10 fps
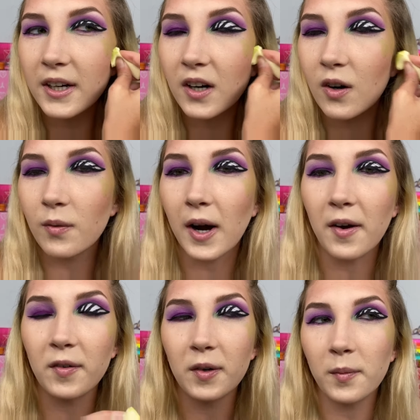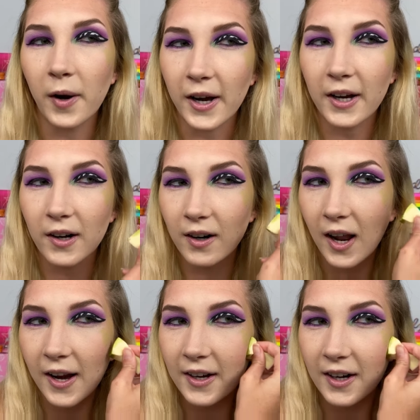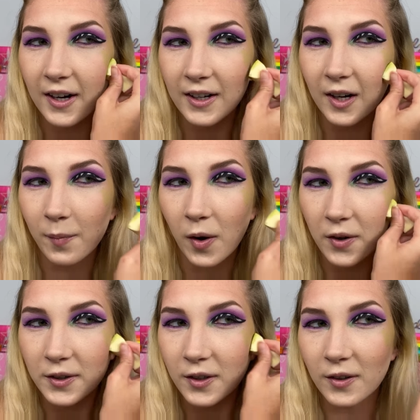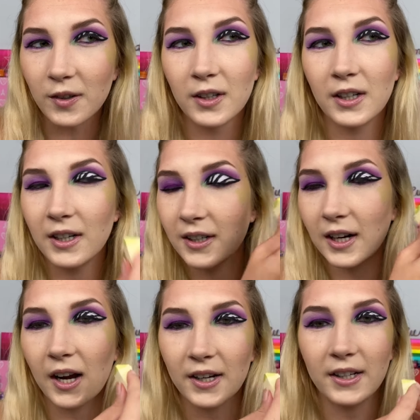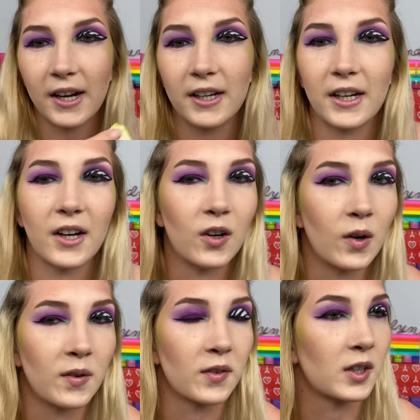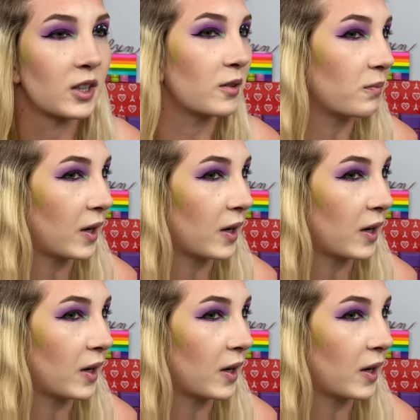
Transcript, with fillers: around my hairline and then I'm also kind of taking it over my